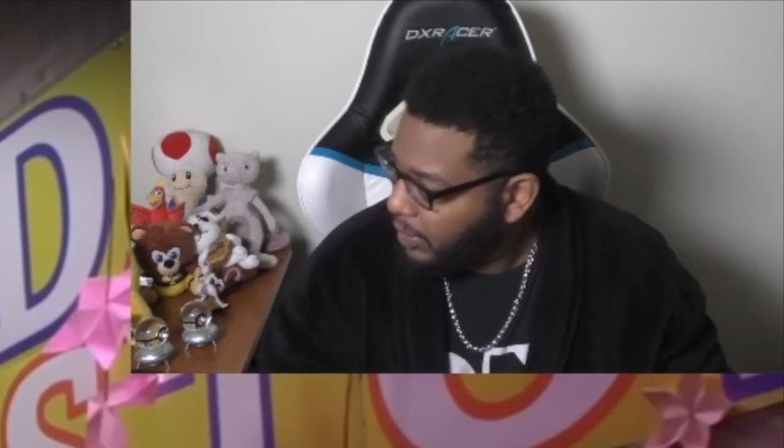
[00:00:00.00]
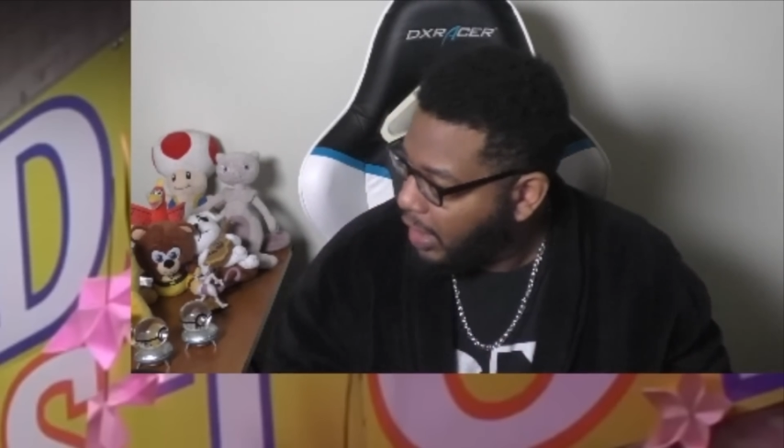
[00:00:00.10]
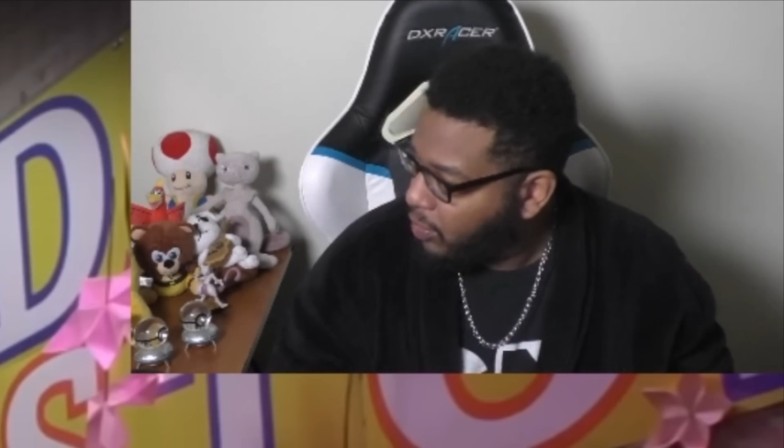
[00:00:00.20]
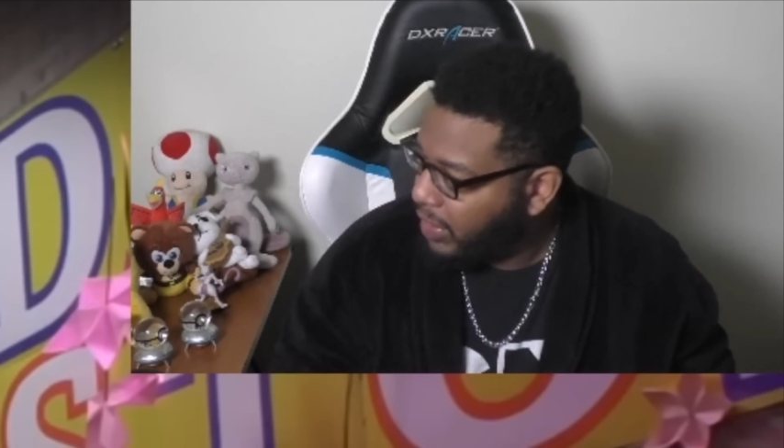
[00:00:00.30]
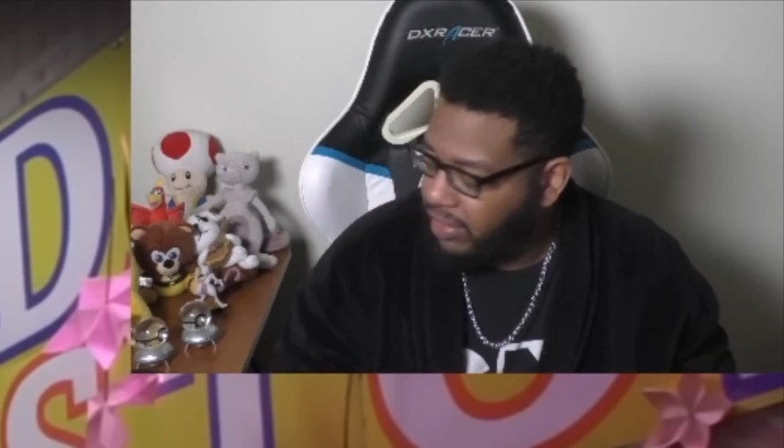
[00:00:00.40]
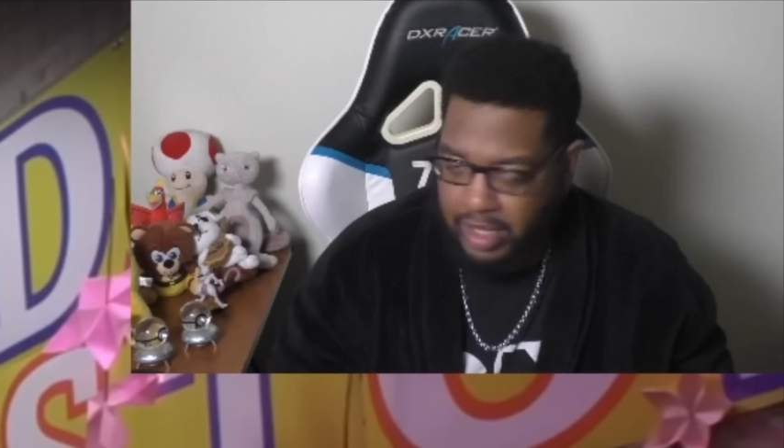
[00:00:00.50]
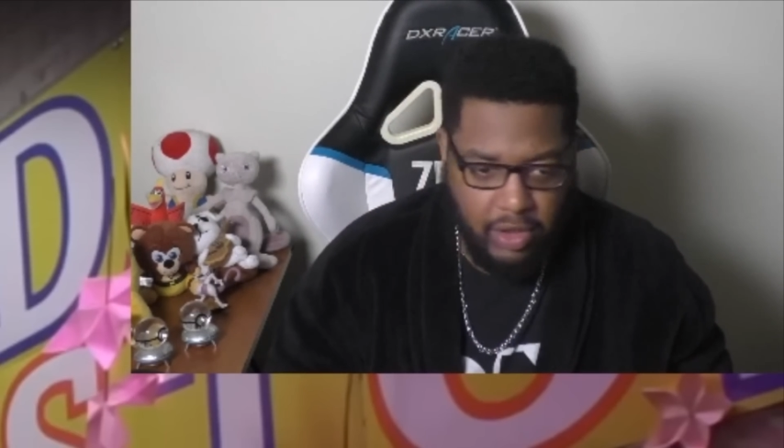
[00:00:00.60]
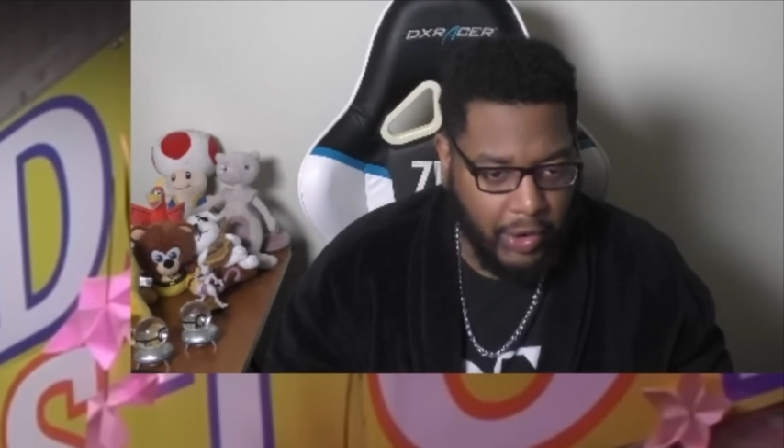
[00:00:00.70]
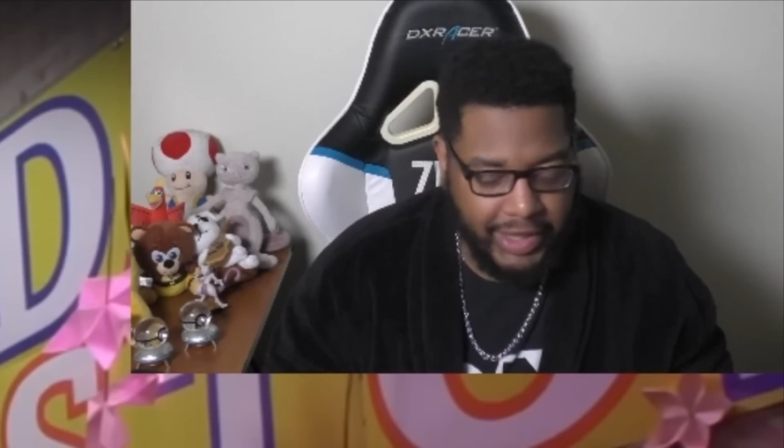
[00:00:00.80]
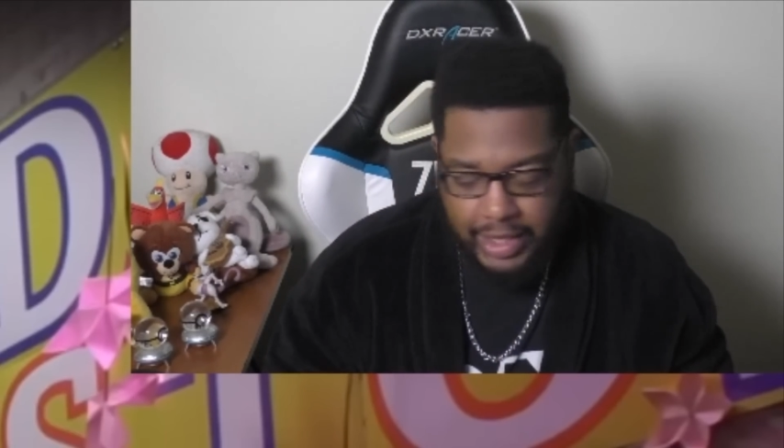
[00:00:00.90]
That's what he said.
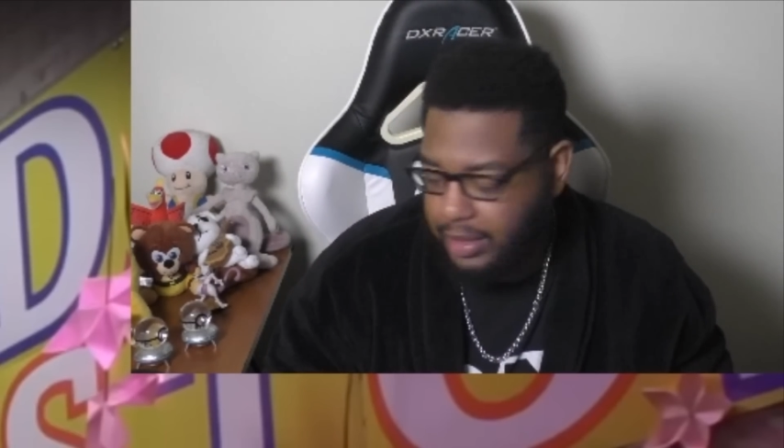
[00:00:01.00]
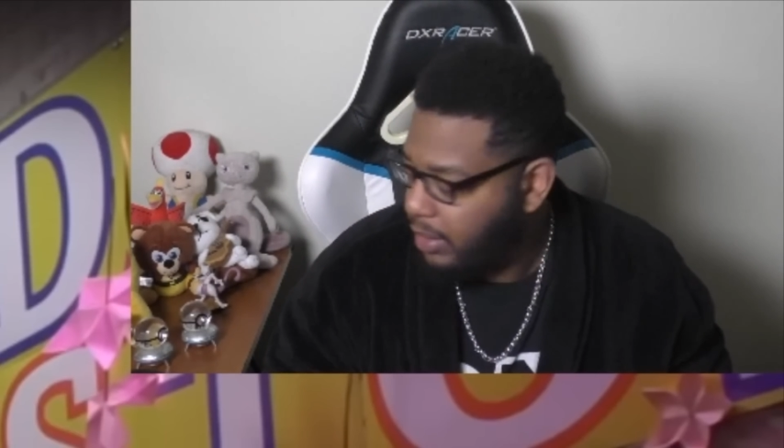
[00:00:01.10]
No, he didn't.